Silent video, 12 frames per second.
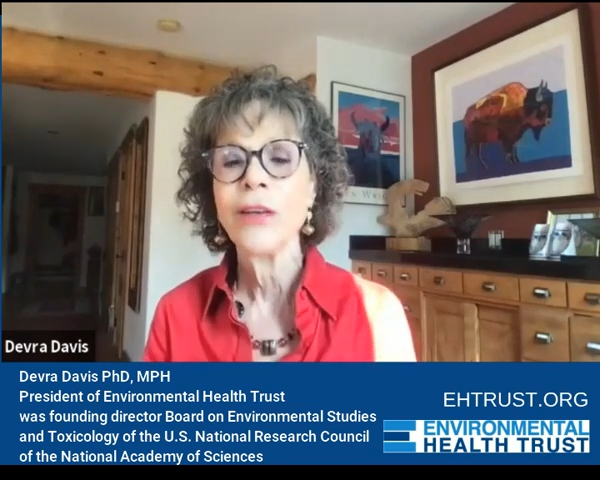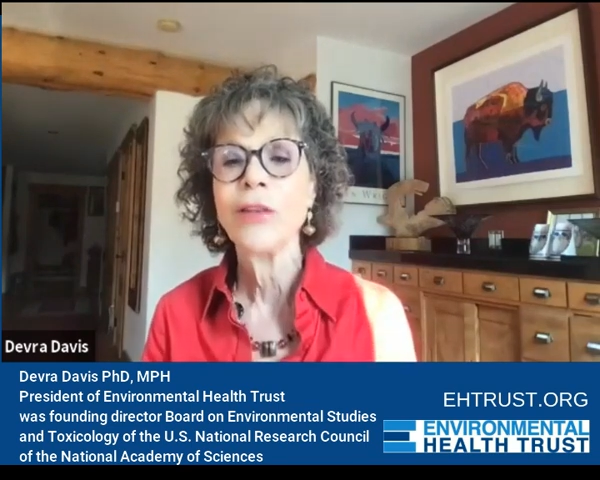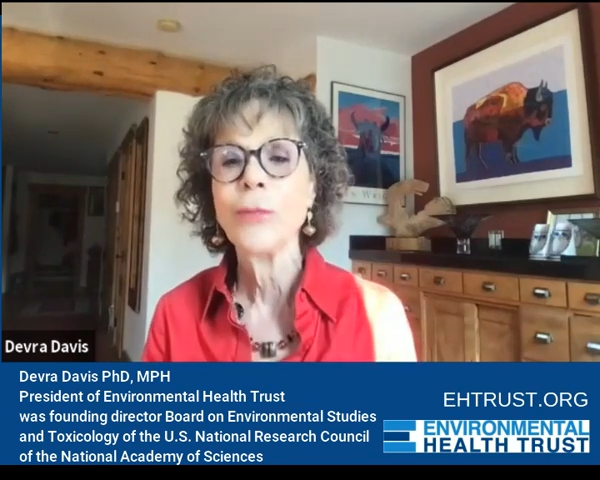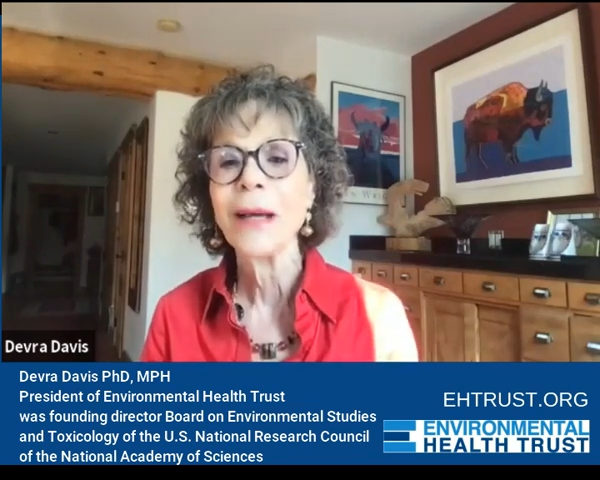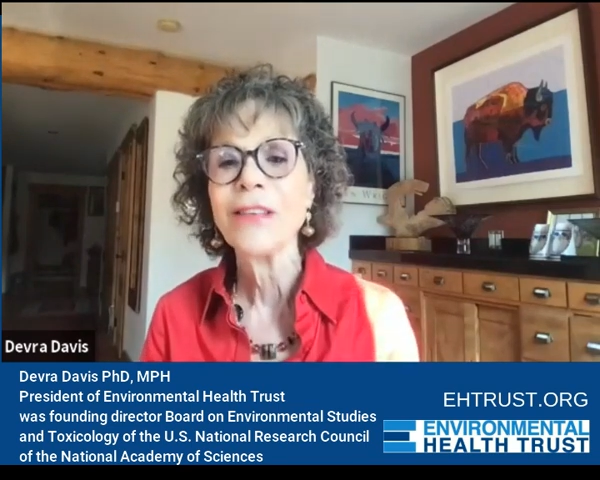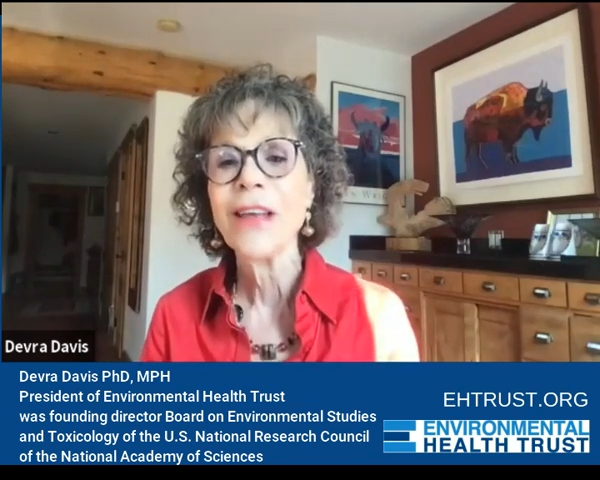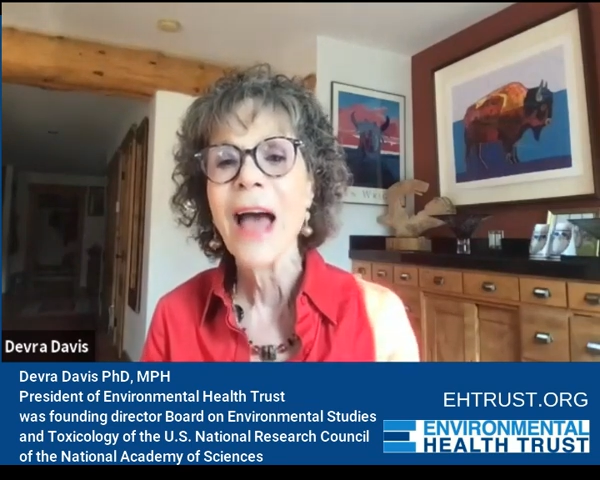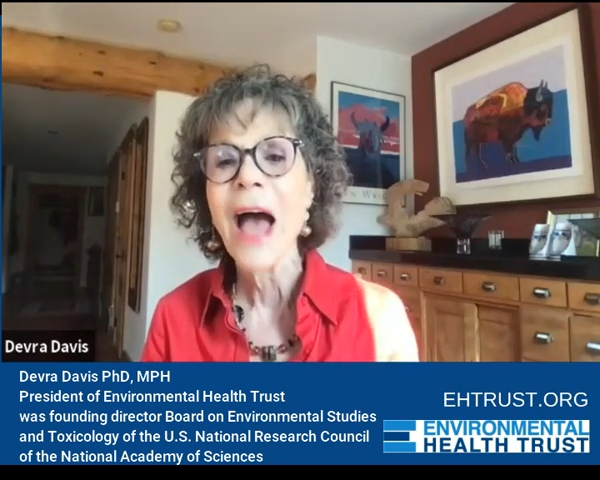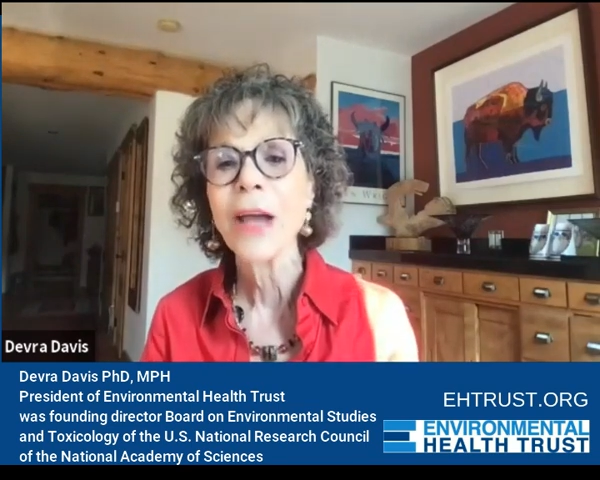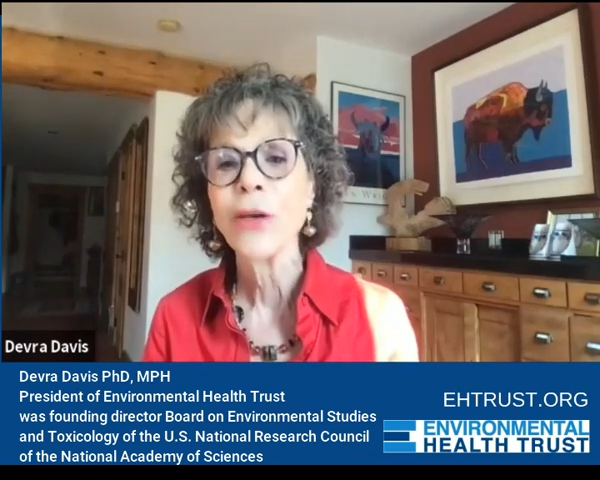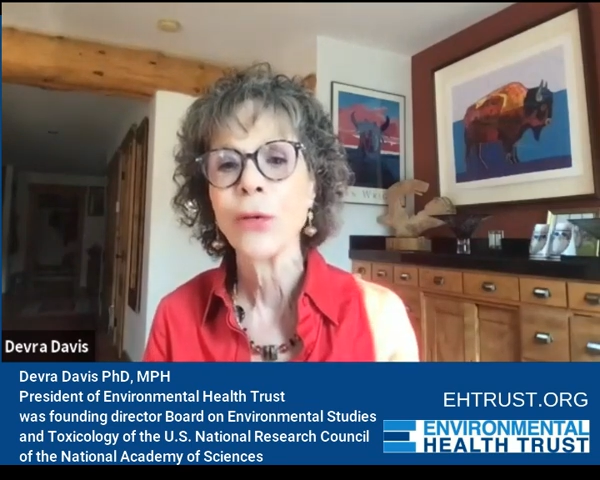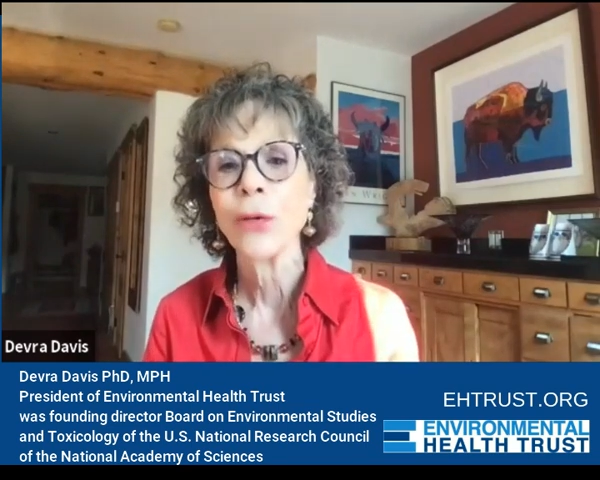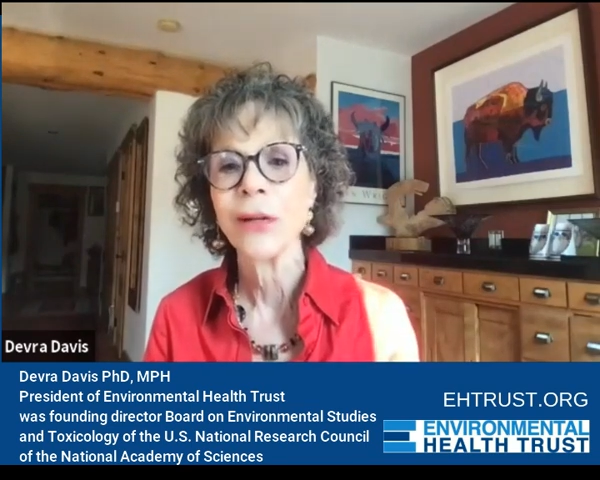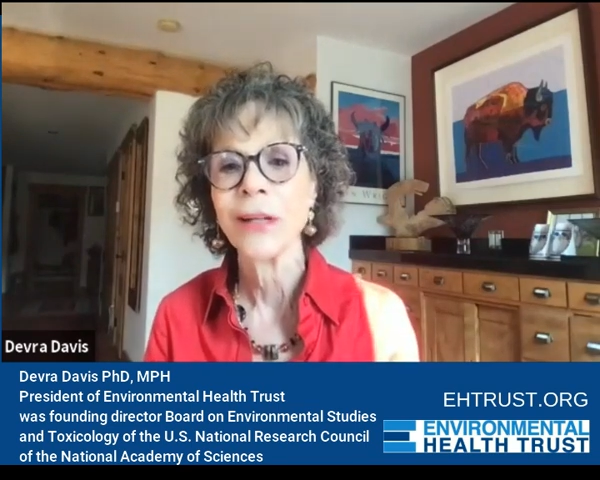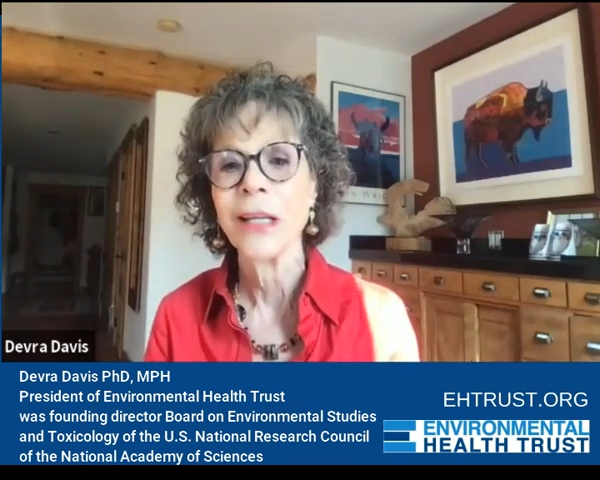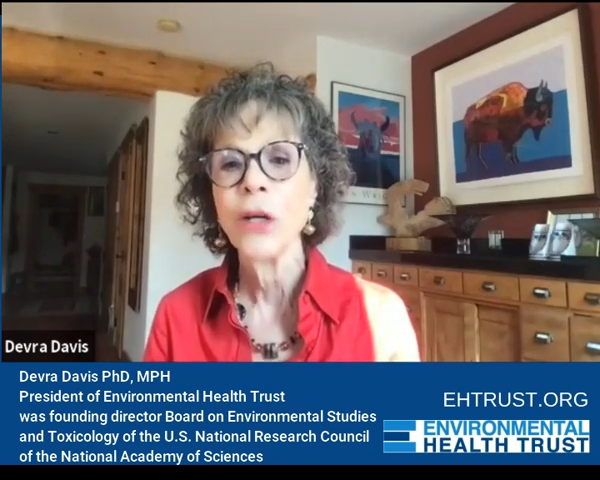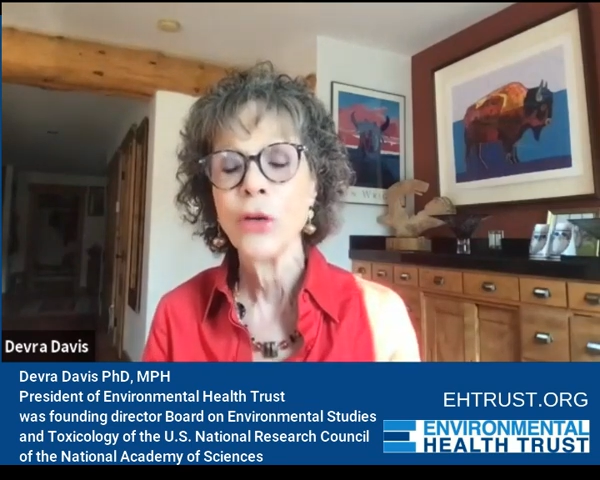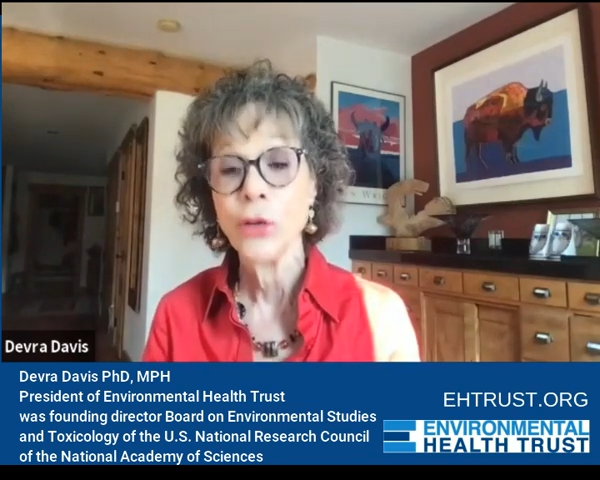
spectacularly